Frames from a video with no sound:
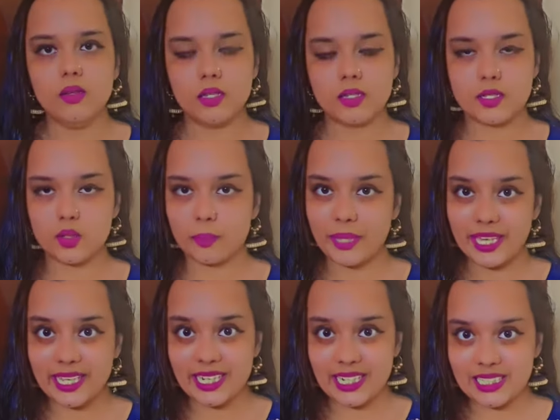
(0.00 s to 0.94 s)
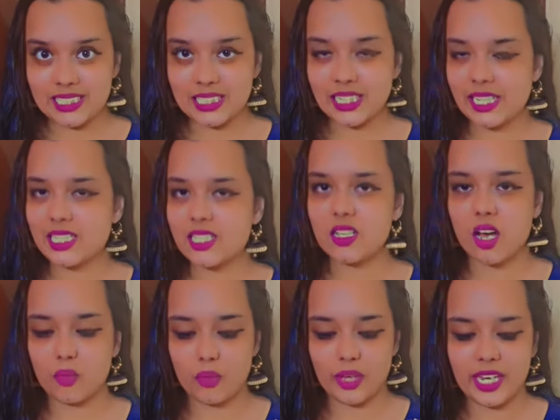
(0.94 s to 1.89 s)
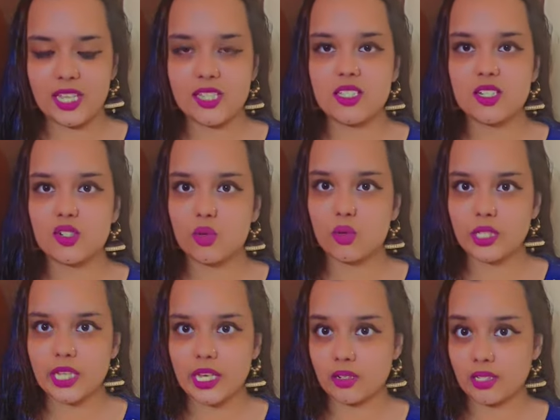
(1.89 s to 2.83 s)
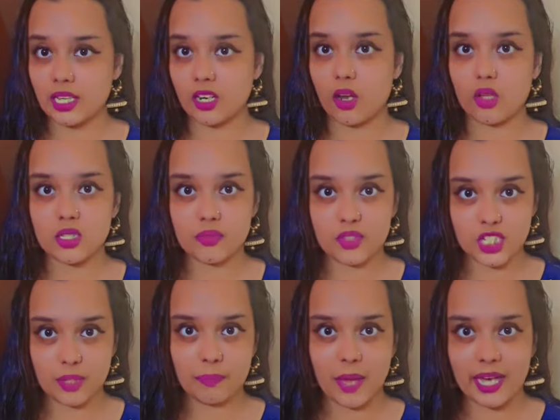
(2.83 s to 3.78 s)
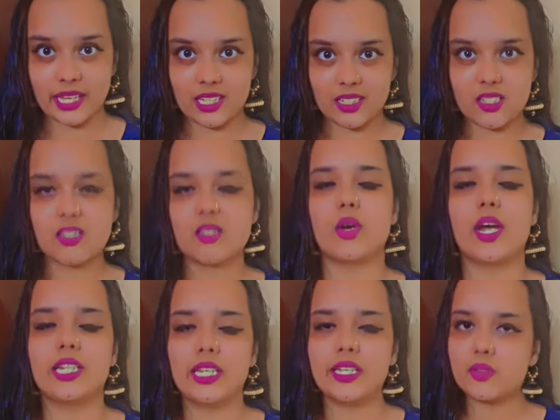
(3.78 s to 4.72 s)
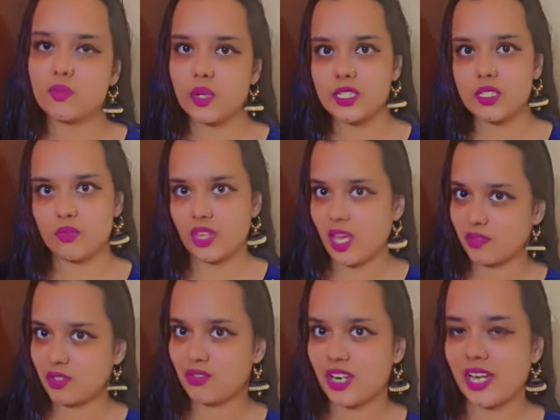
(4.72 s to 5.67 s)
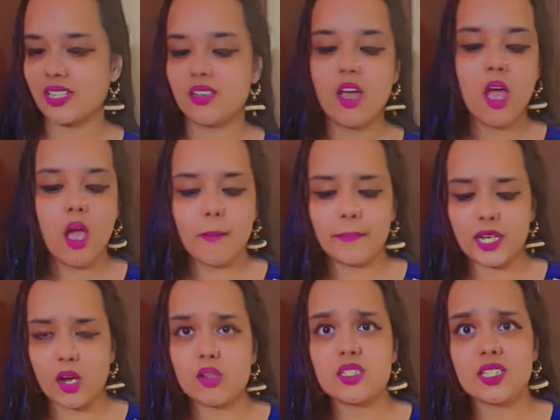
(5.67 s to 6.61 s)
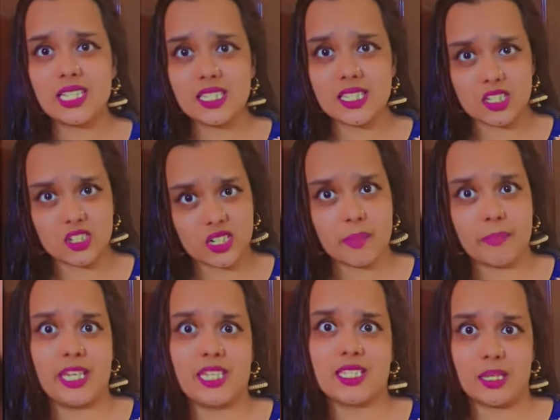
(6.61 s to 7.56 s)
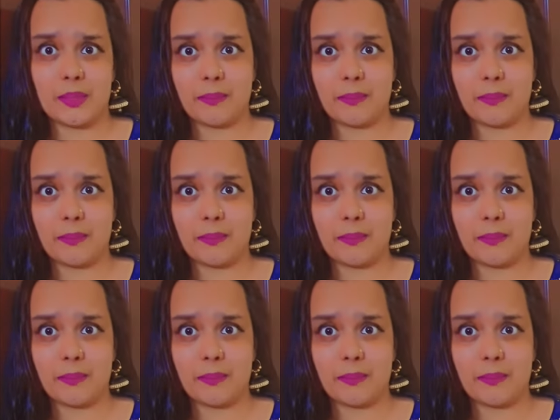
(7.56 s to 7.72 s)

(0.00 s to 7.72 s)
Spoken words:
So being an Indian, it's very easy to go there. There are lots of cheap packages, so at least once we have to try it because it's such an amazing